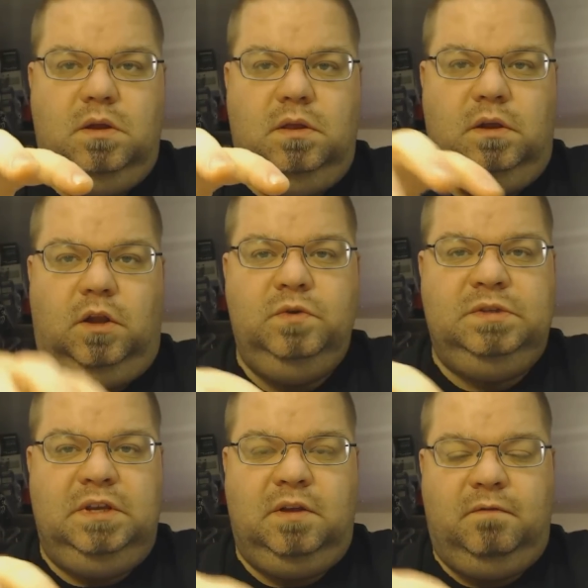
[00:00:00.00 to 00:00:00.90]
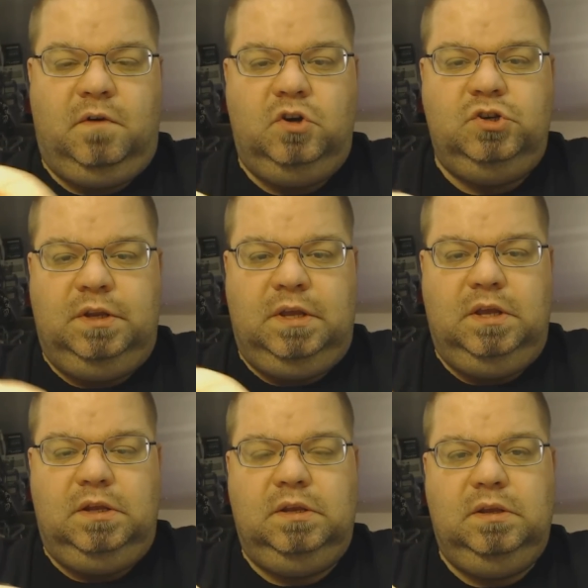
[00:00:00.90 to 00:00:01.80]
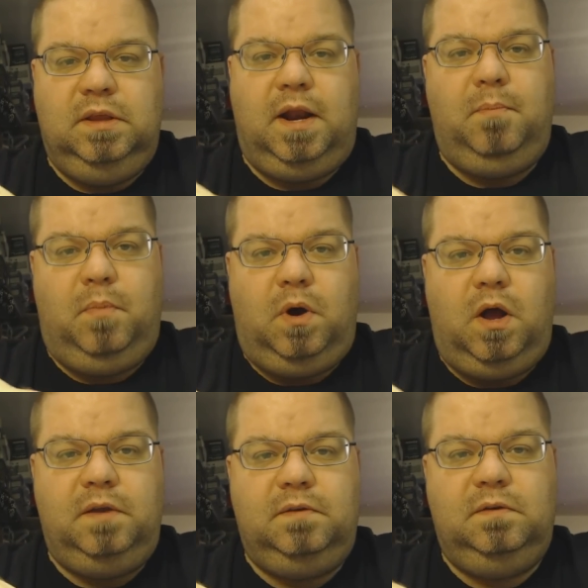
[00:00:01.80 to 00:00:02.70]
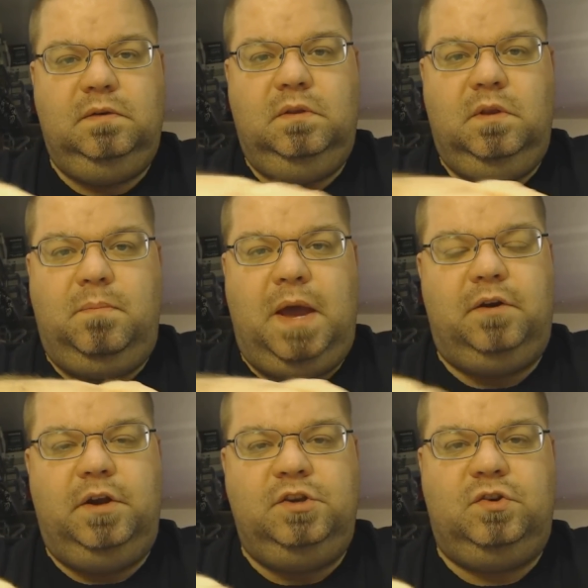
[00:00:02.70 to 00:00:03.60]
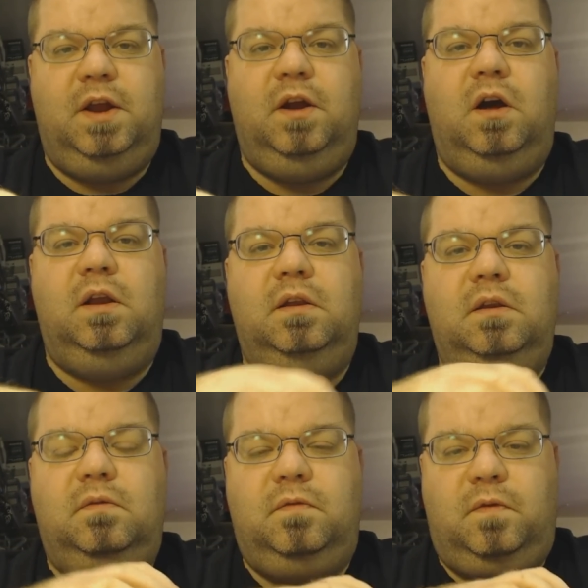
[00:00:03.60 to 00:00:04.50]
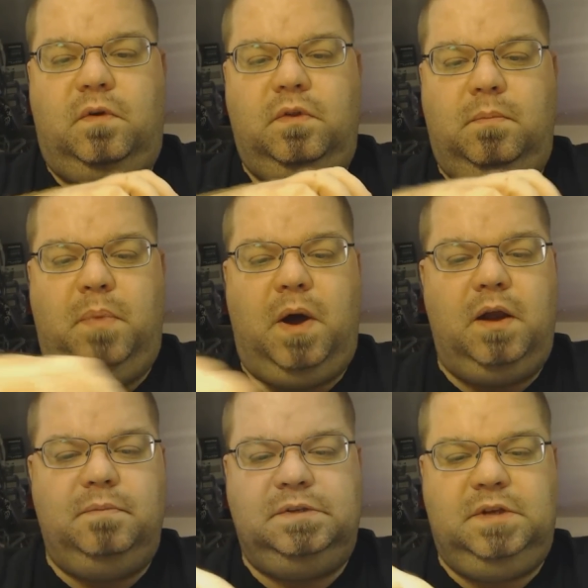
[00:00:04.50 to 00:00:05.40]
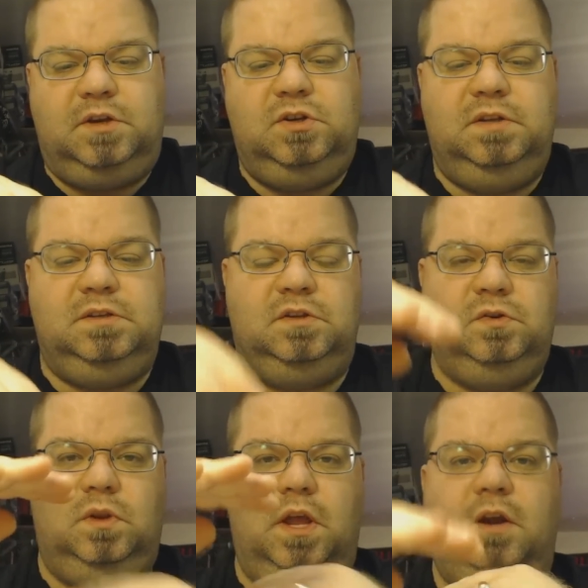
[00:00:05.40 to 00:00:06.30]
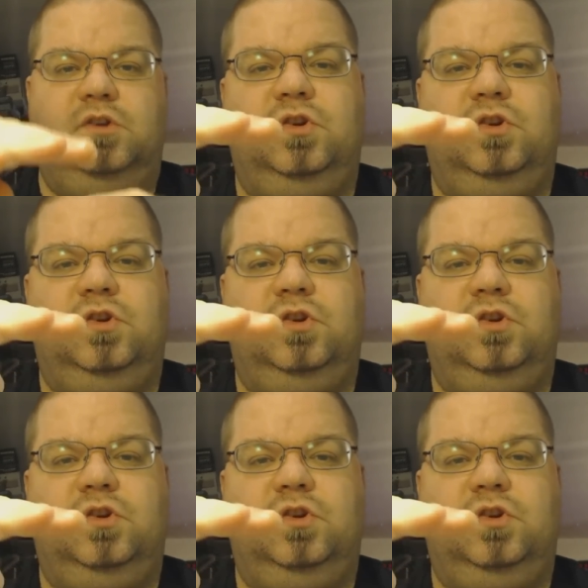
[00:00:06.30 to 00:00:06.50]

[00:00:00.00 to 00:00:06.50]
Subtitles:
low-Z conversion kit that I bought, the battery tray on it for the bottom section, it's a 2-layer